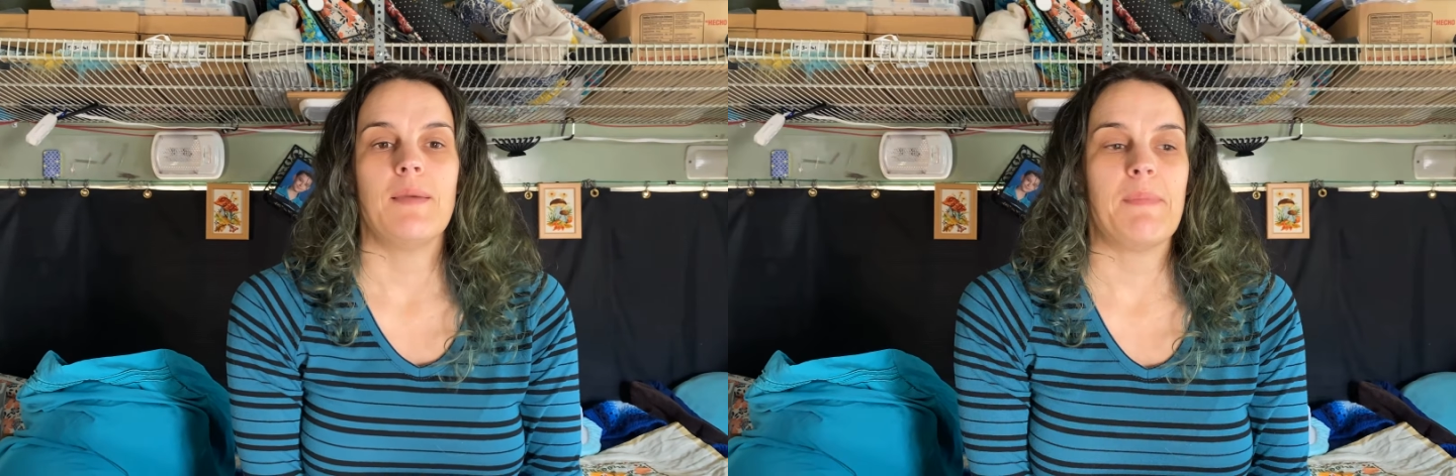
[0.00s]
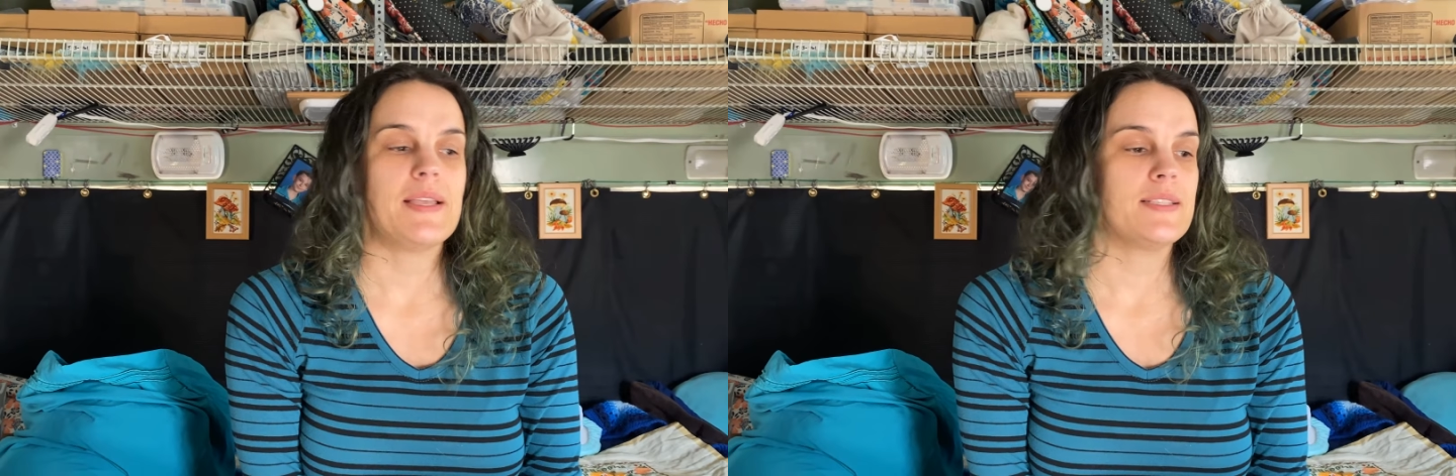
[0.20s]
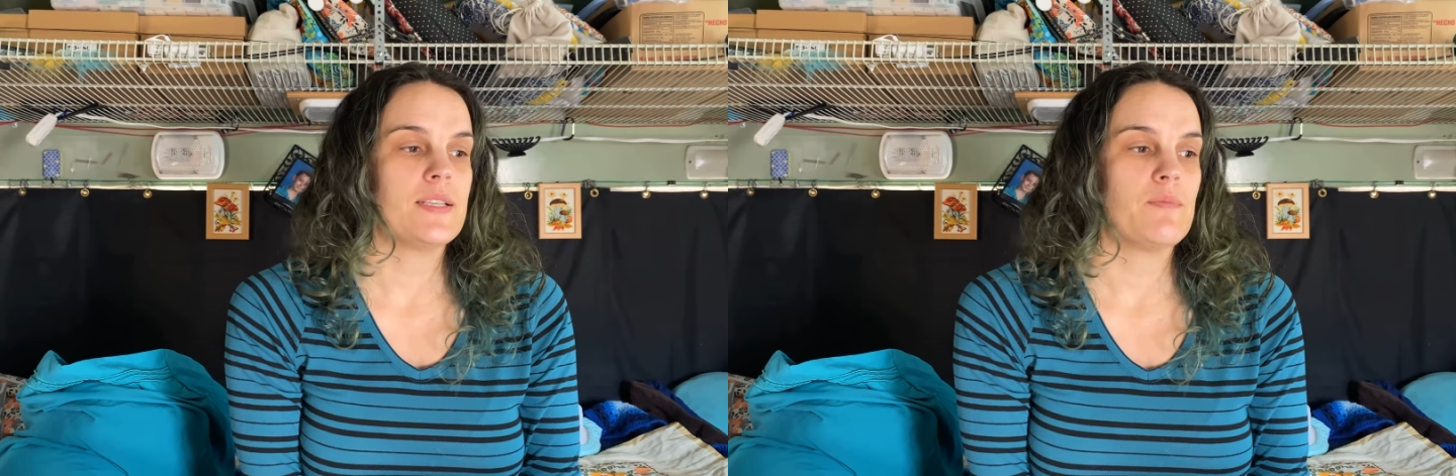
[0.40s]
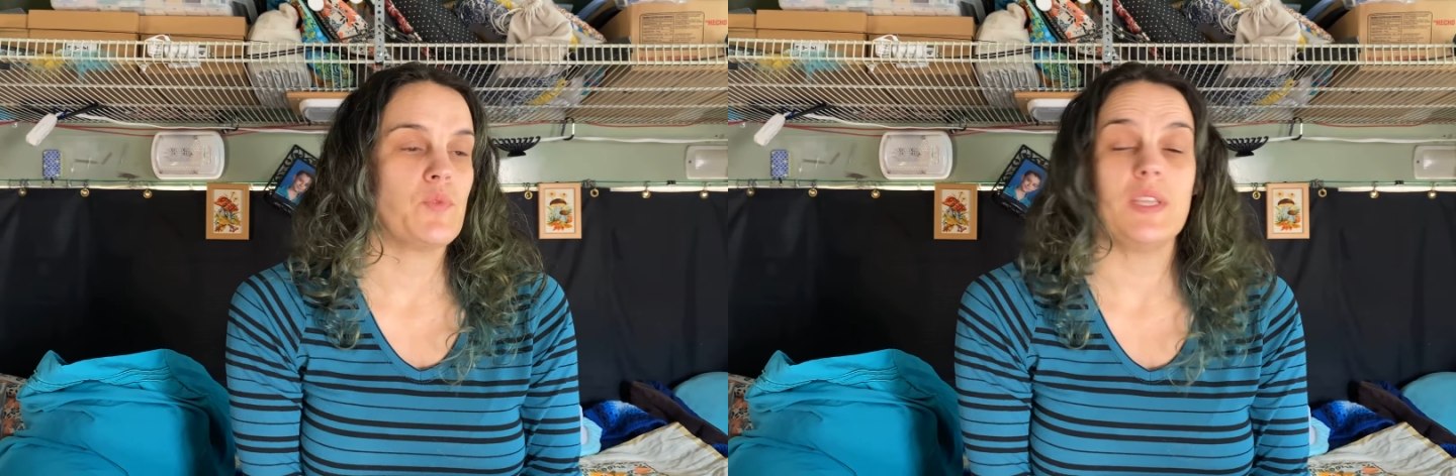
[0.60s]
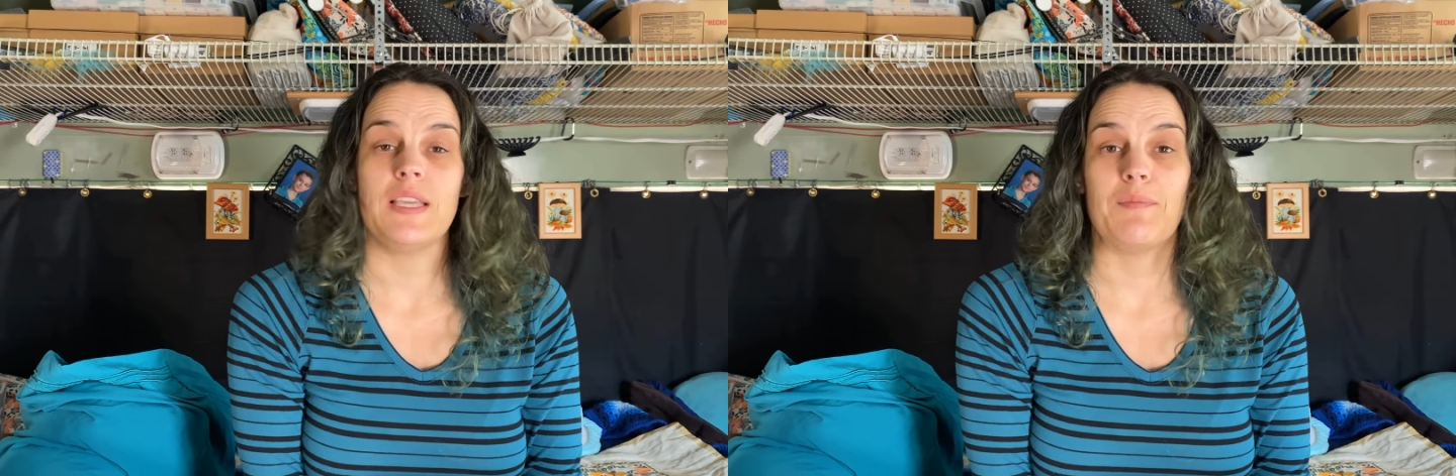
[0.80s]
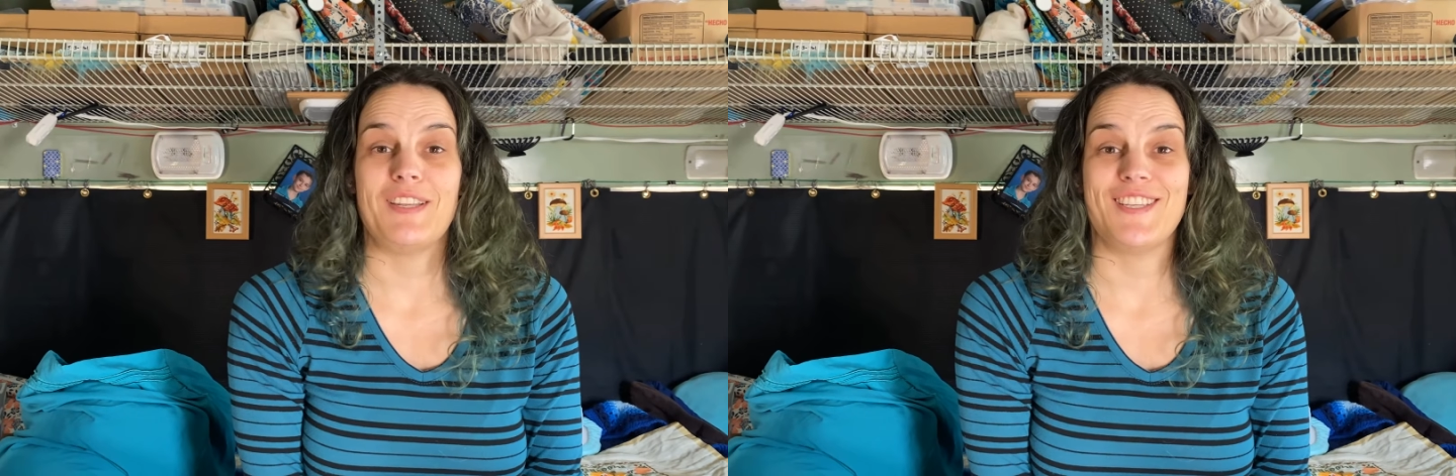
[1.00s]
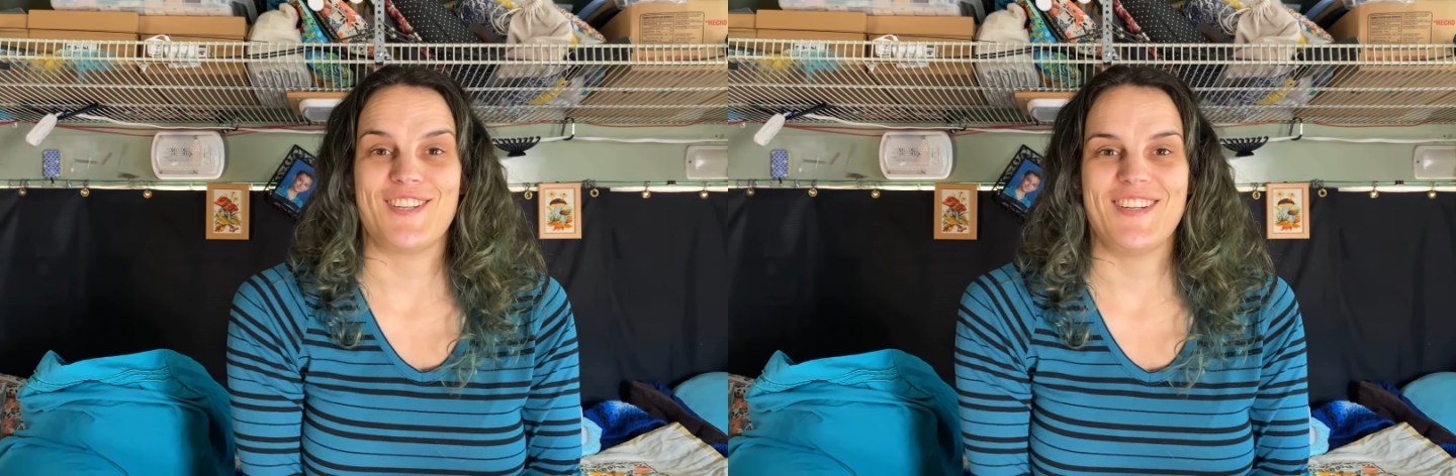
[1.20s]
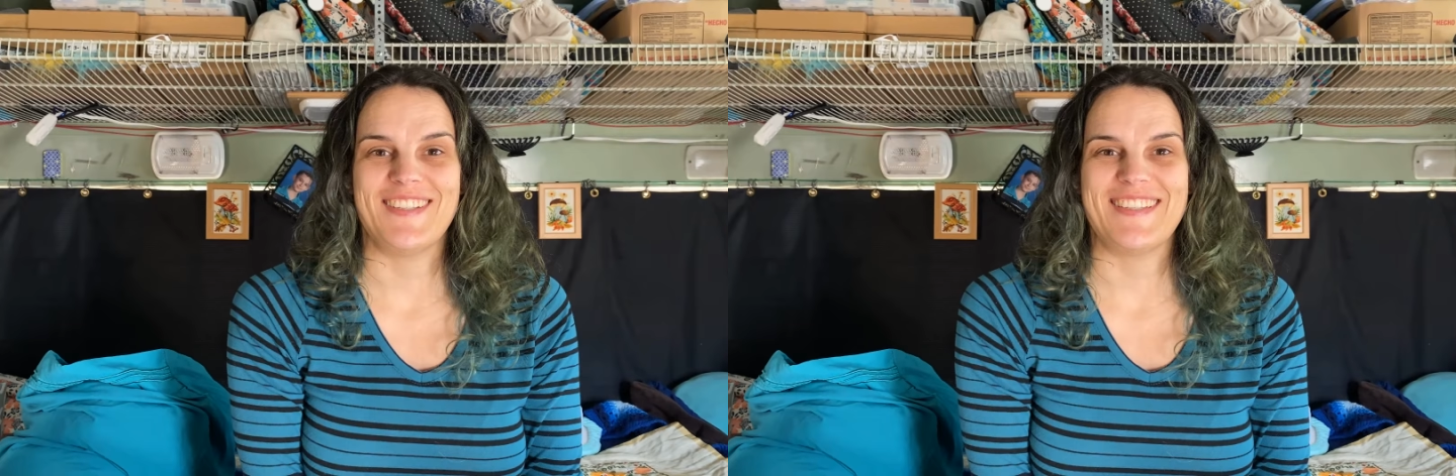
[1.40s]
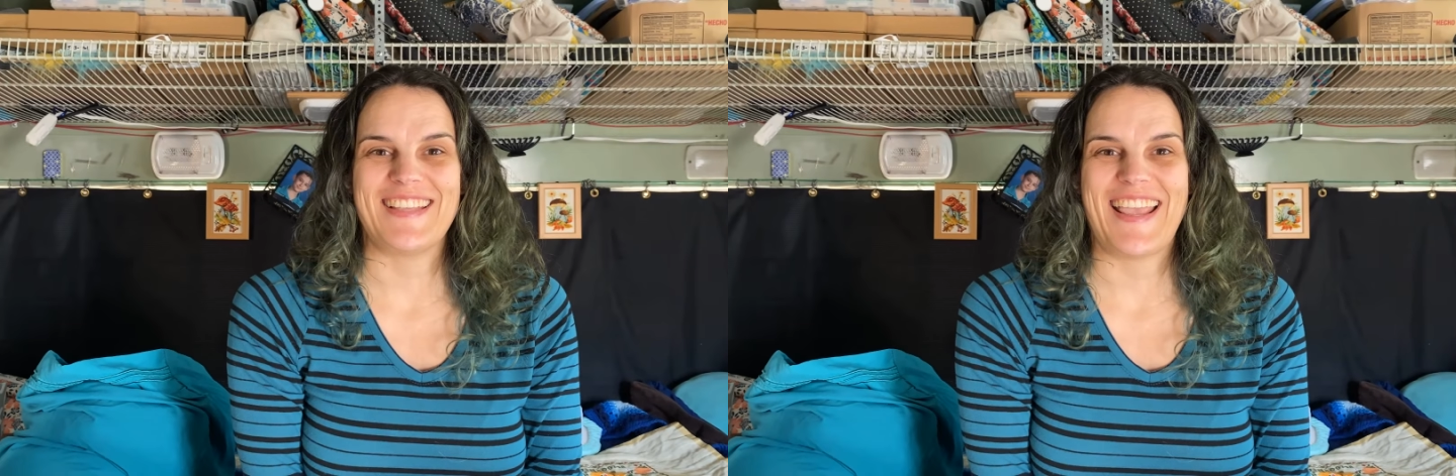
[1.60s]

made some really yummy desserts,